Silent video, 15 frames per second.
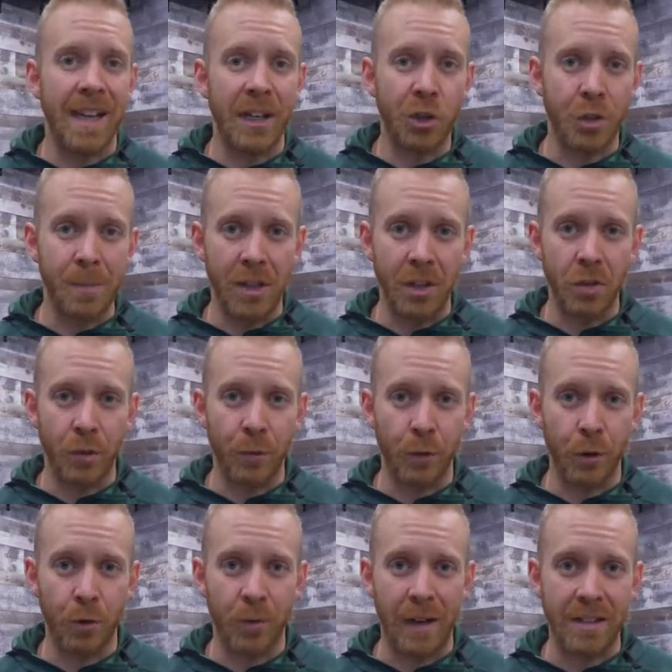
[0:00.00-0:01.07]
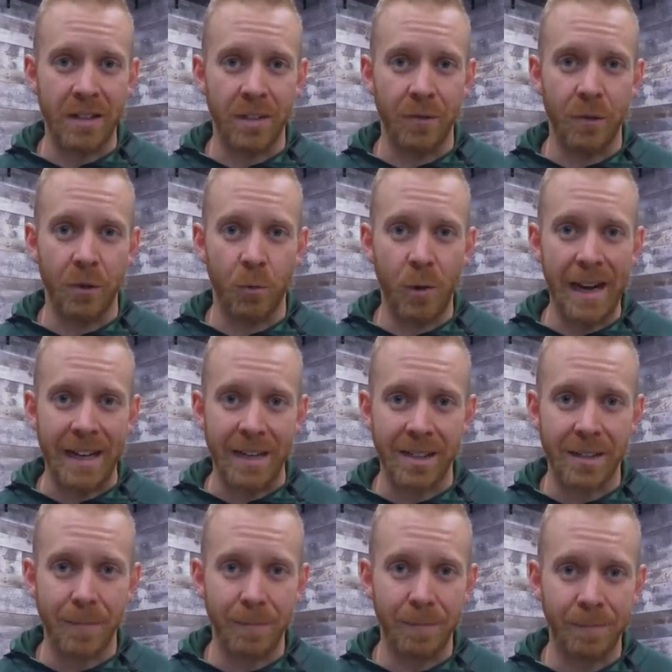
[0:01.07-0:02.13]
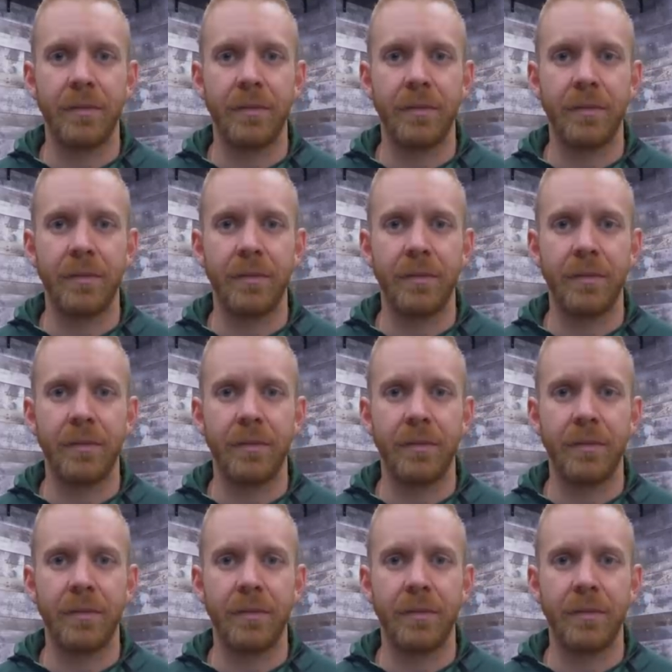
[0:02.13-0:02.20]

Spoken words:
detrimental for the rest of the race.